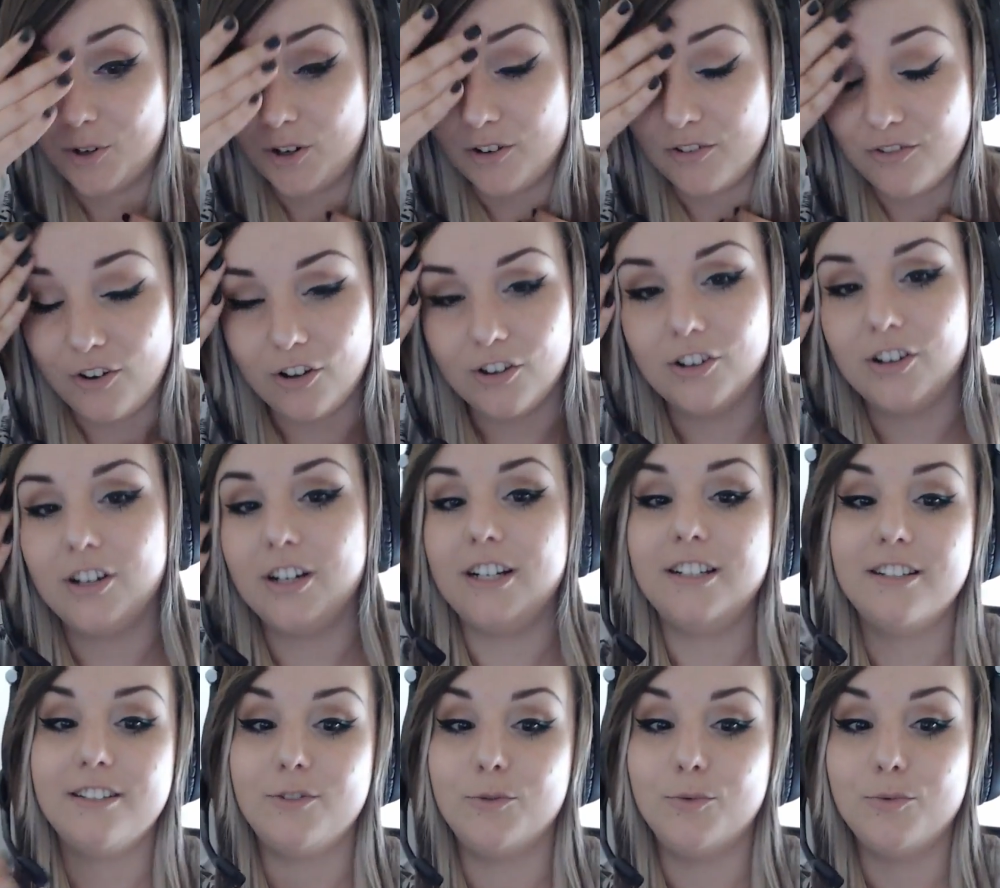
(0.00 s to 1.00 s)

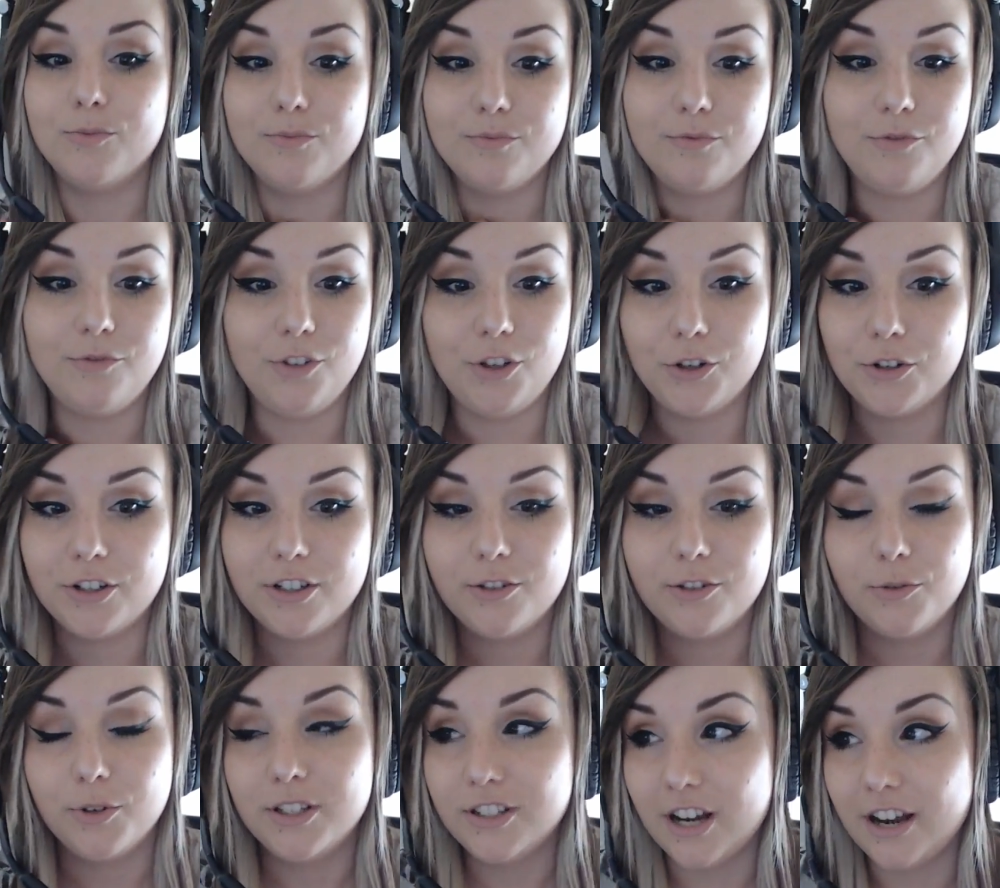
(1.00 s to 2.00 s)
followers, viewers,
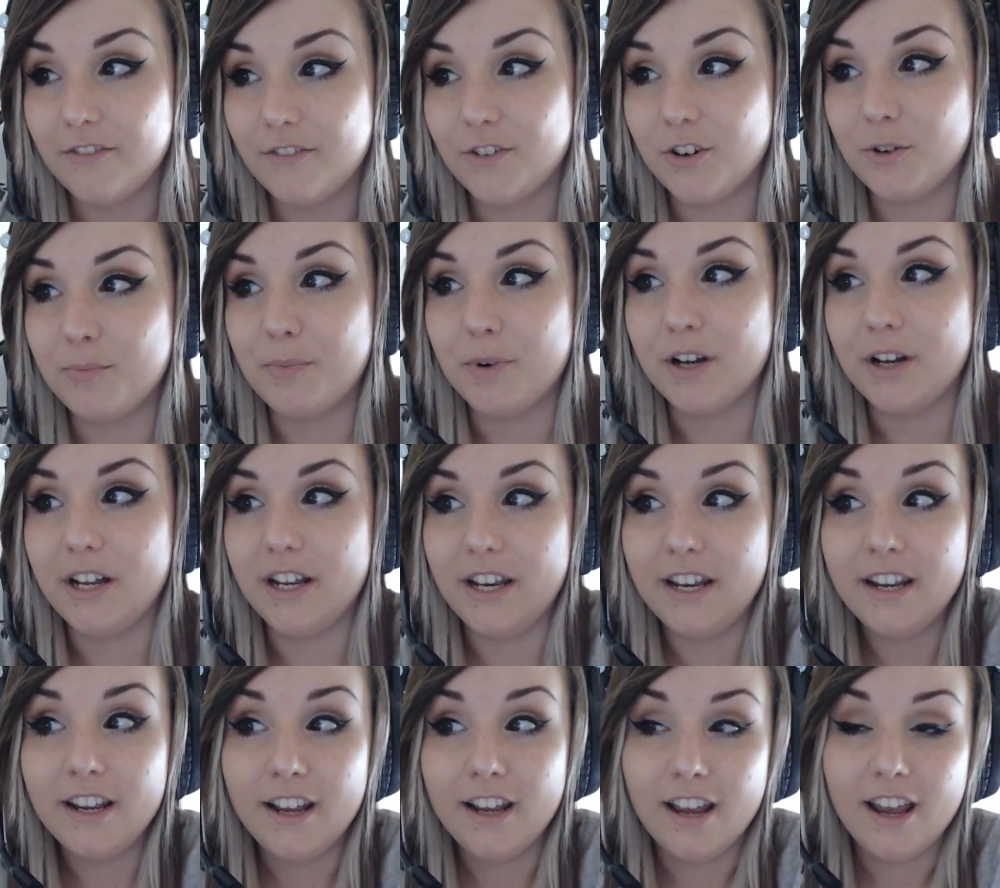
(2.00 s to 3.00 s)
whatsoever, but
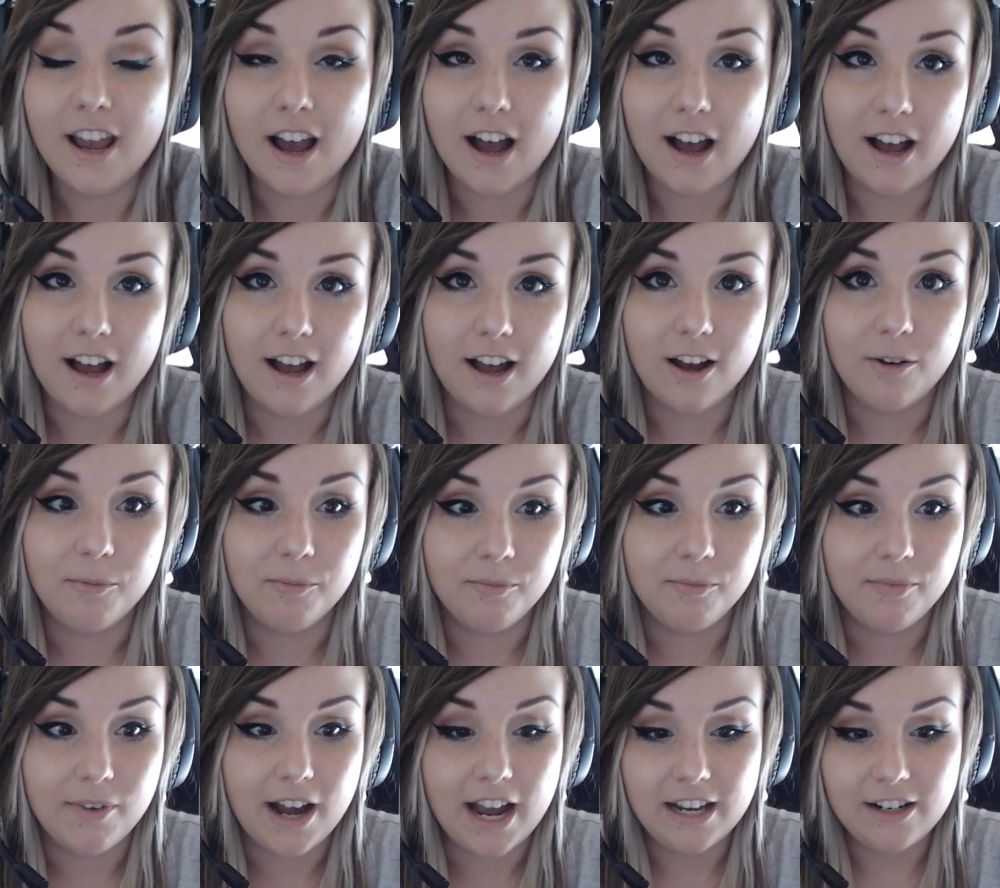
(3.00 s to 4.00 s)
I
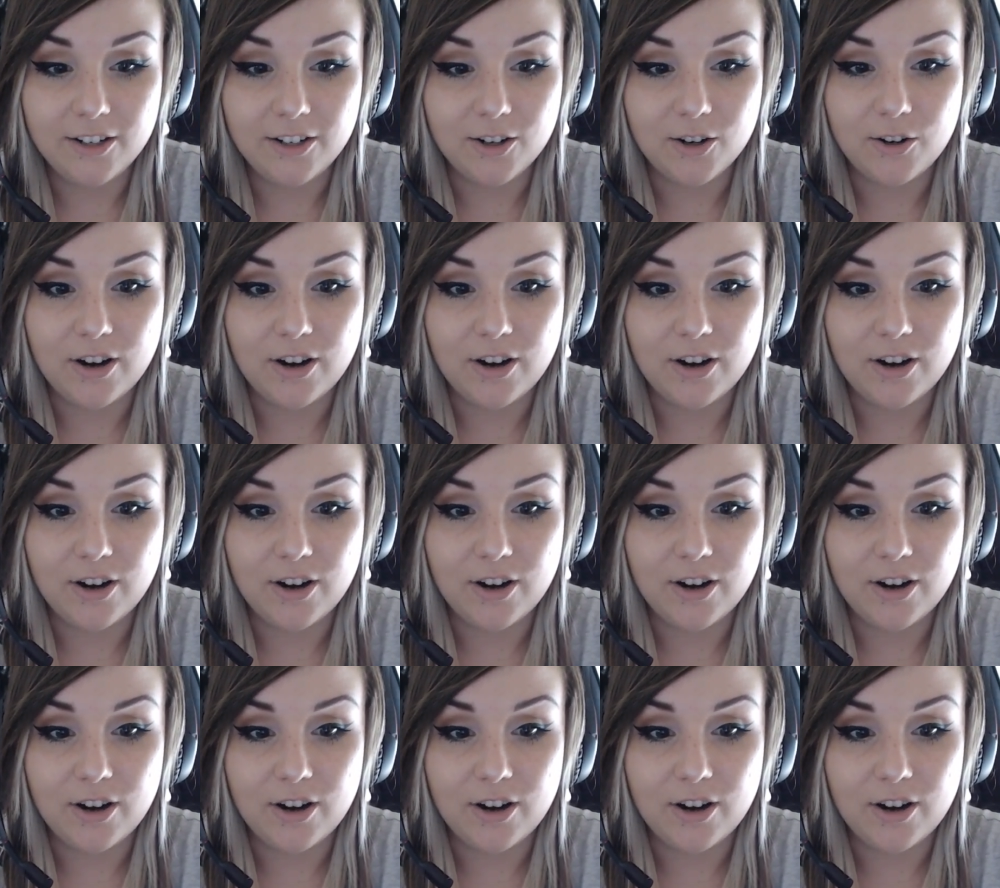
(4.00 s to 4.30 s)
don't know.